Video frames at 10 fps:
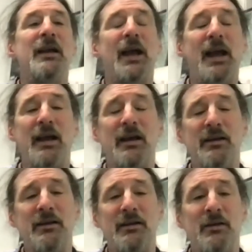
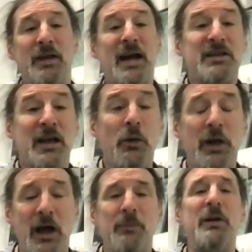And that's how we
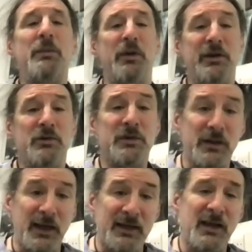got people interested.
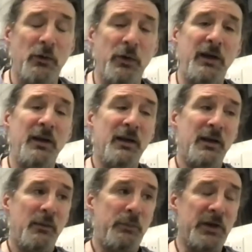That's how we
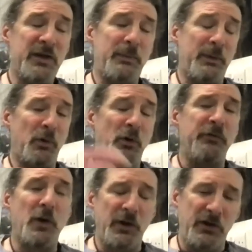built up a
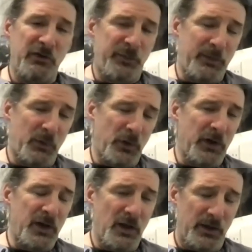portfolio of people
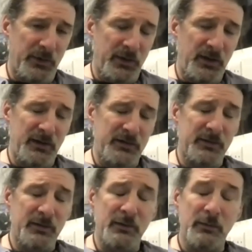working on these
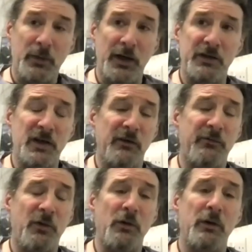monogenic
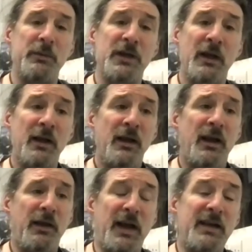forms.
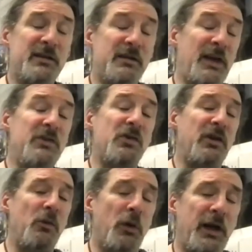And that's
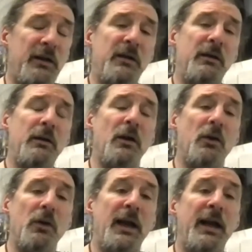eventually what, you know,
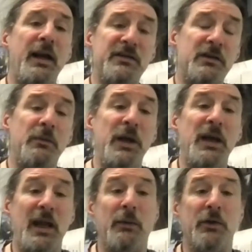led us to
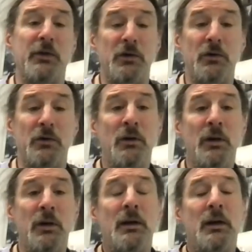being able to
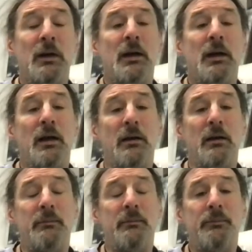
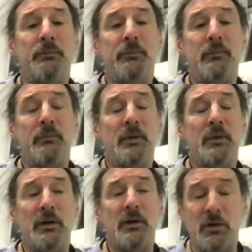um,
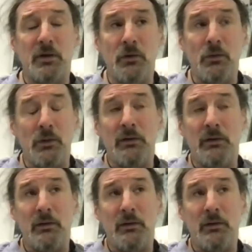to